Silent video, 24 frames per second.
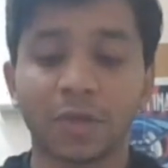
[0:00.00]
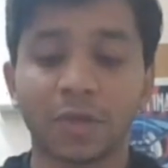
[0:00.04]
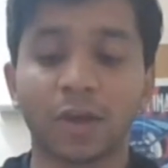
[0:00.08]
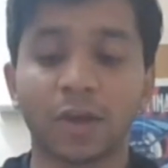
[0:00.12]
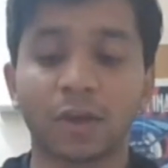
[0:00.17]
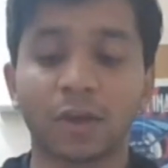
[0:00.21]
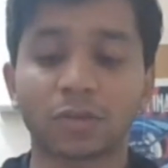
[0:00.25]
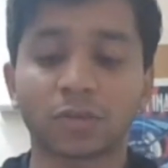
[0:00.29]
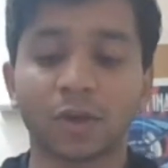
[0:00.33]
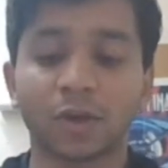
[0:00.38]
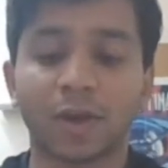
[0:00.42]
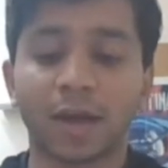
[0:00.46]
can
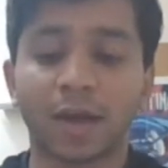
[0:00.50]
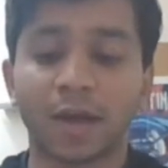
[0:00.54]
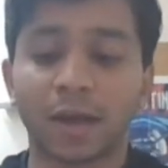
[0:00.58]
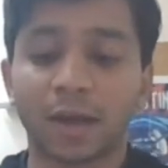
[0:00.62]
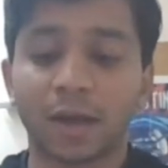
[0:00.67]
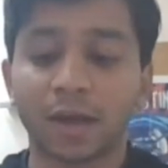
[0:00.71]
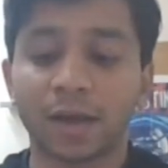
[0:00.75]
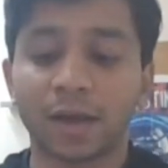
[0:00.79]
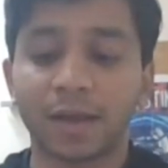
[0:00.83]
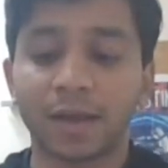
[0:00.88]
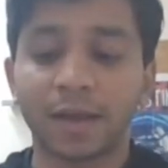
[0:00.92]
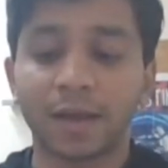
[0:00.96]
also,
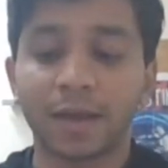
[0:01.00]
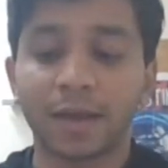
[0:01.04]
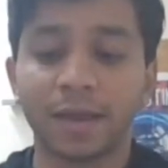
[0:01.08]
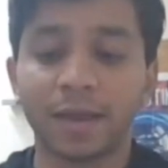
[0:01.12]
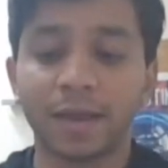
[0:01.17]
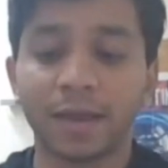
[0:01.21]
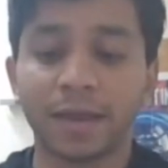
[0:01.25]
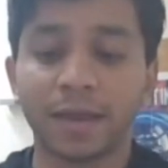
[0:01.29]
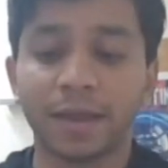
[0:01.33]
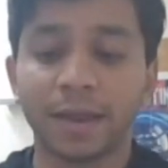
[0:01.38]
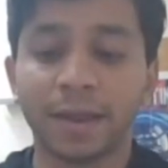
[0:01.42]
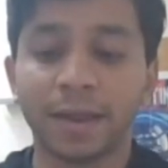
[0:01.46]

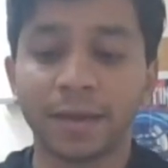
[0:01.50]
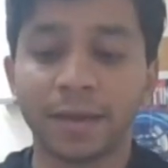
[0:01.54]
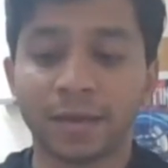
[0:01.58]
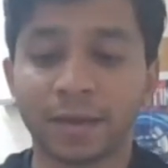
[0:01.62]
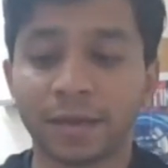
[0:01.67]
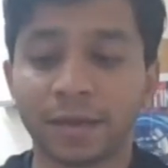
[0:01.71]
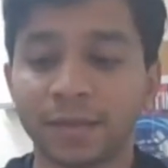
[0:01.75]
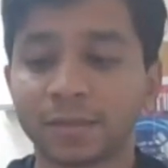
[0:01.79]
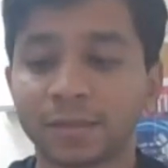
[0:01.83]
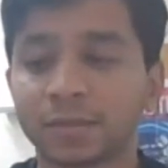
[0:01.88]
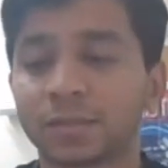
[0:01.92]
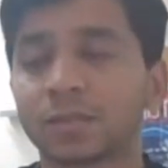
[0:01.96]
it
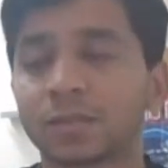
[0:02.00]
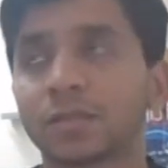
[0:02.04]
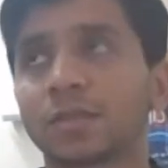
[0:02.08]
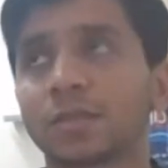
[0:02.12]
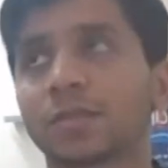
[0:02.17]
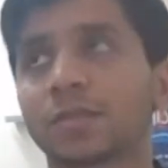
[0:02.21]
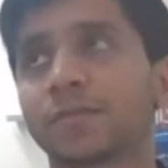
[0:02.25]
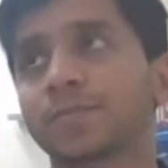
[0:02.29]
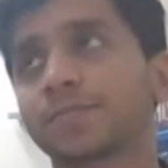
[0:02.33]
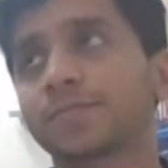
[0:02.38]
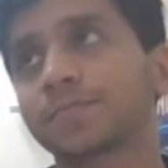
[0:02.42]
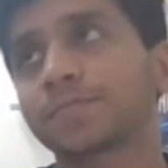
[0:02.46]

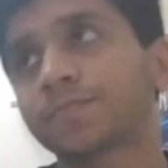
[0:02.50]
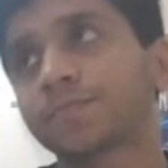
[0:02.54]
is,